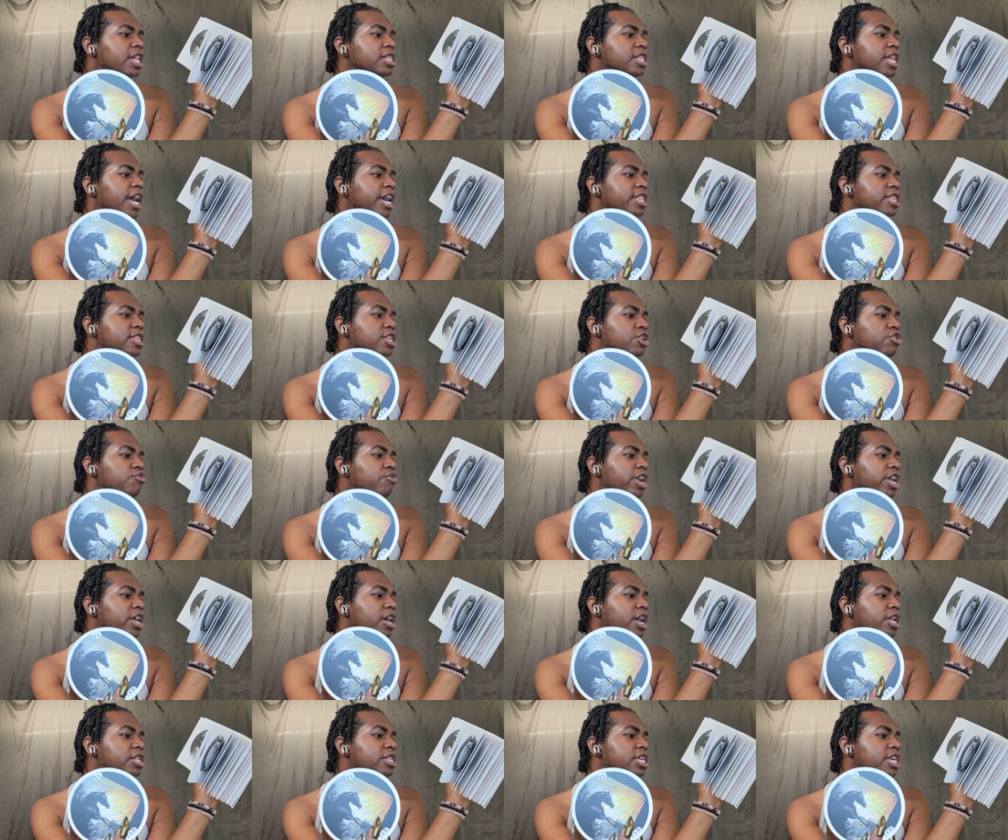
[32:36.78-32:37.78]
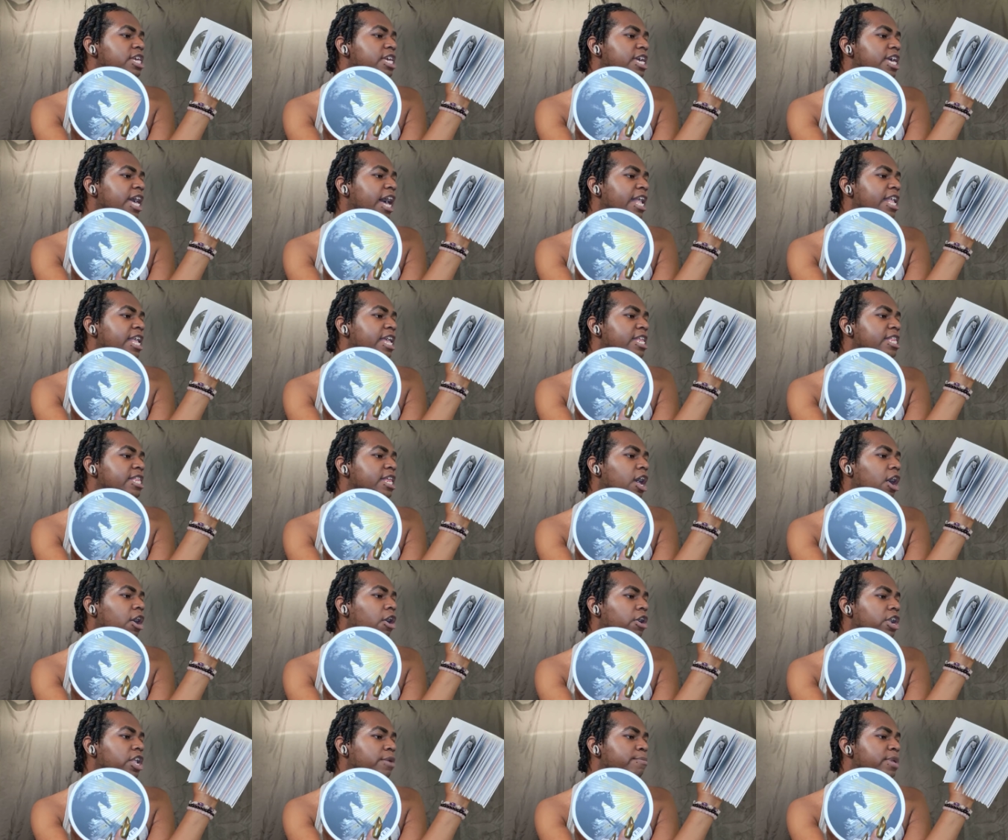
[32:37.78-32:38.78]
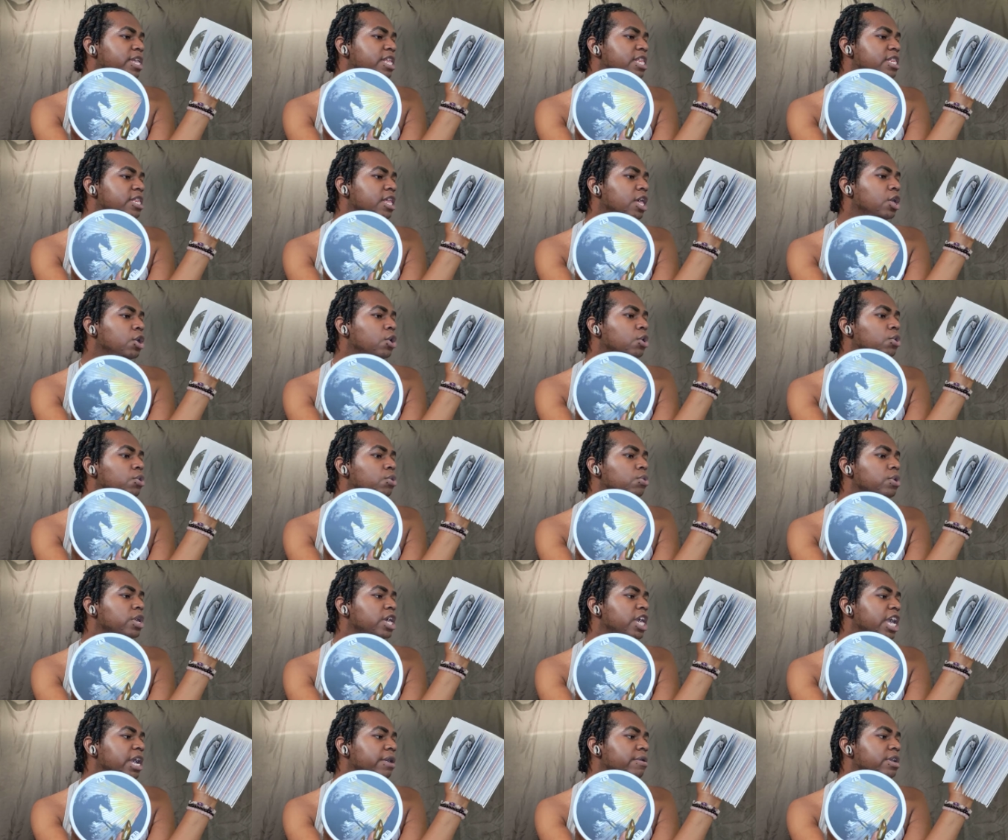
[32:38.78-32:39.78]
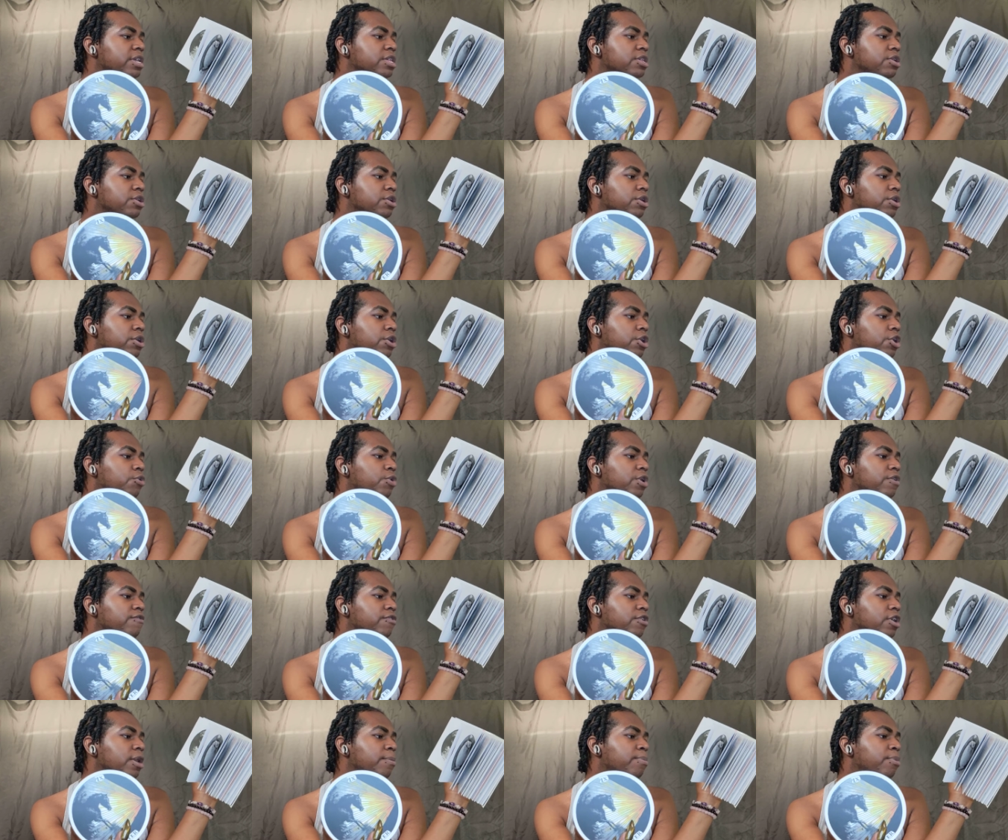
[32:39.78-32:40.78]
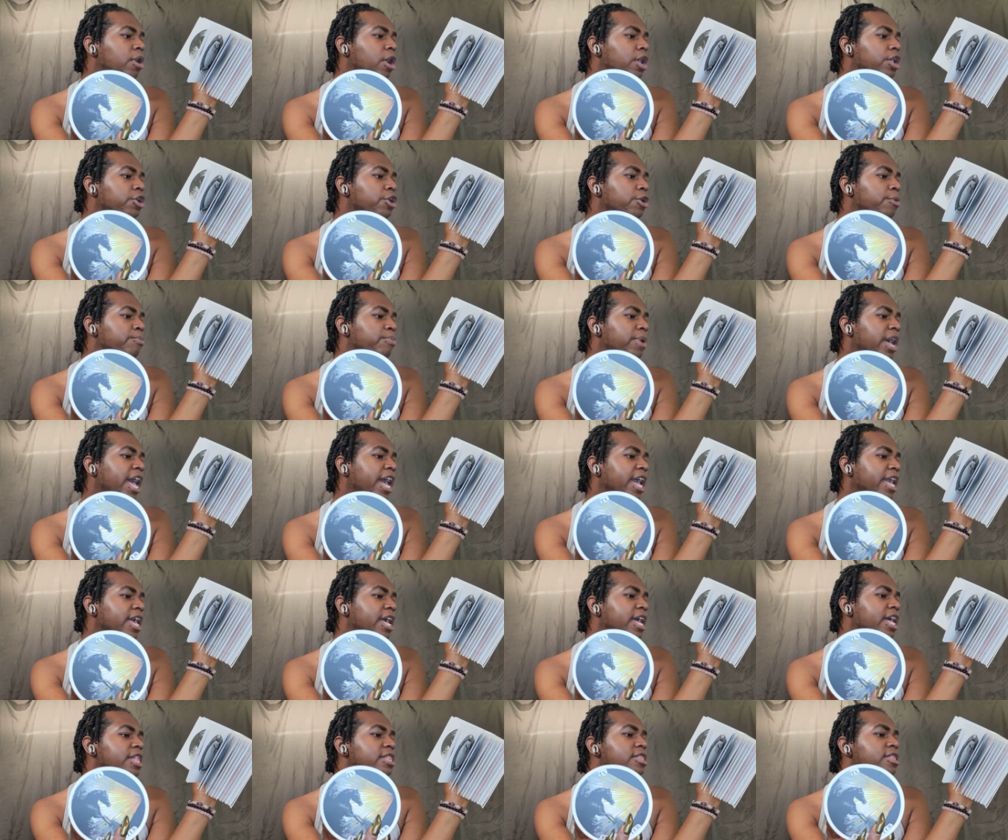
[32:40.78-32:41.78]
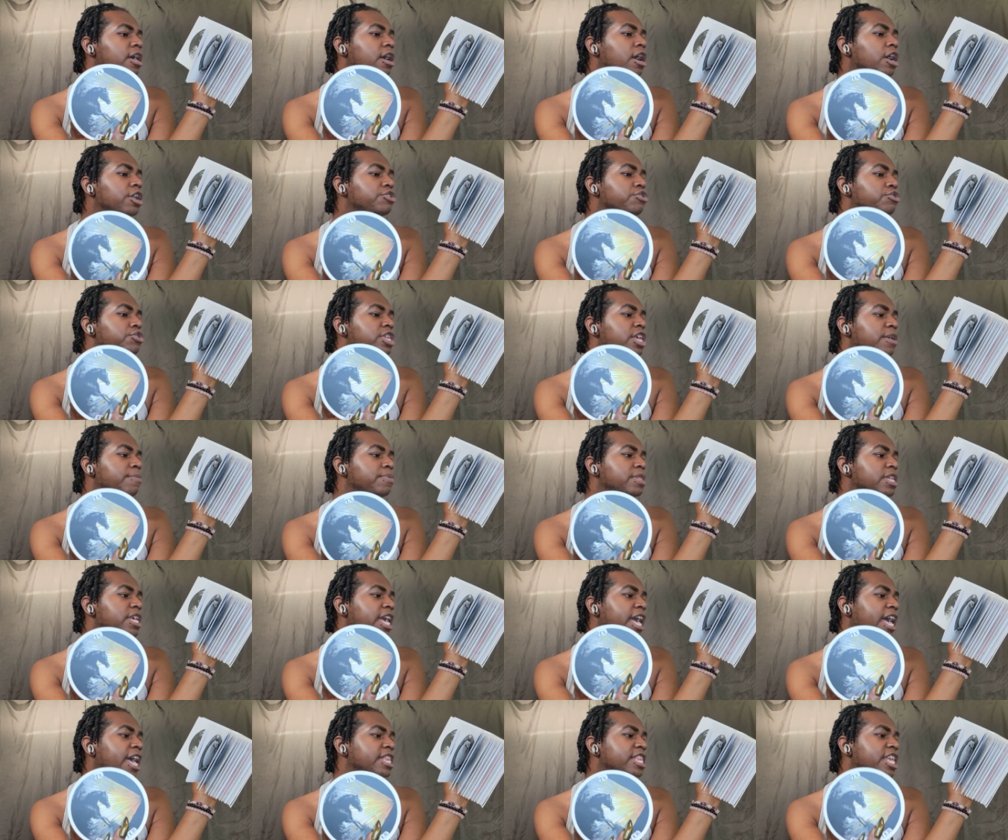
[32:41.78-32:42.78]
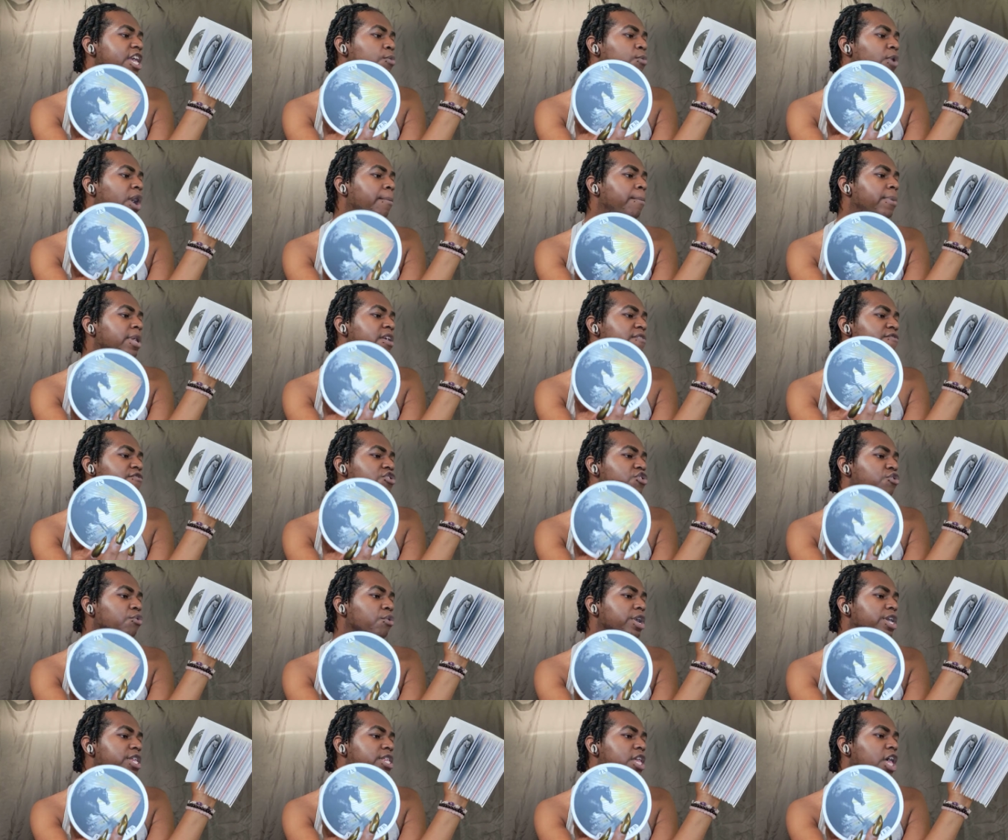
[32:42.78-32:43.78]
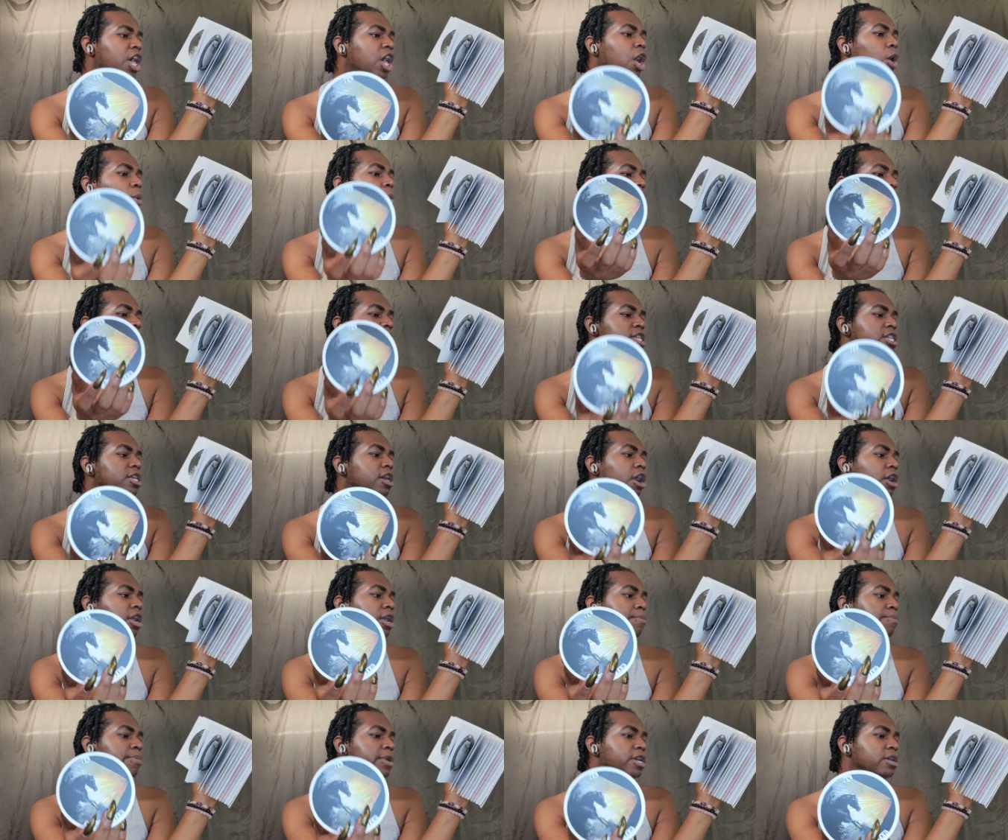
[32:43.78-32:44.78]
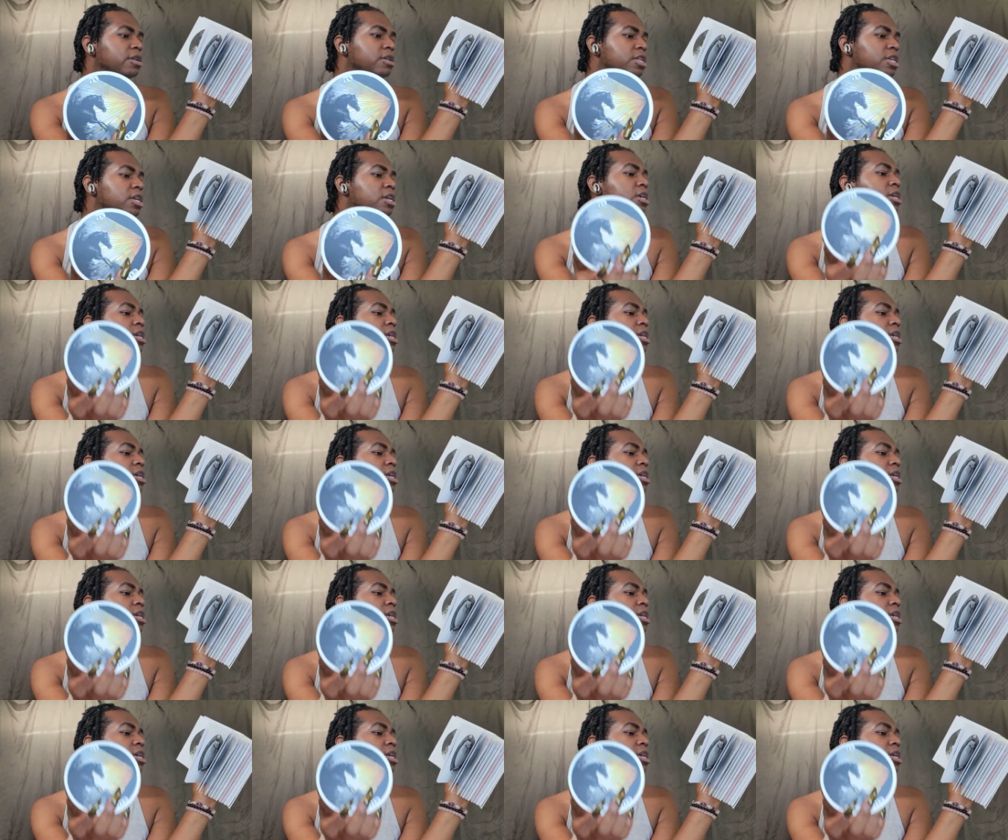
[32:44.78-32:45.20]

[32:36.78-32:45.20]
Like the great hunting goddess Artemis, who carries her quiver upon her back, the hunter typically has a weapon of choice. When this card appears,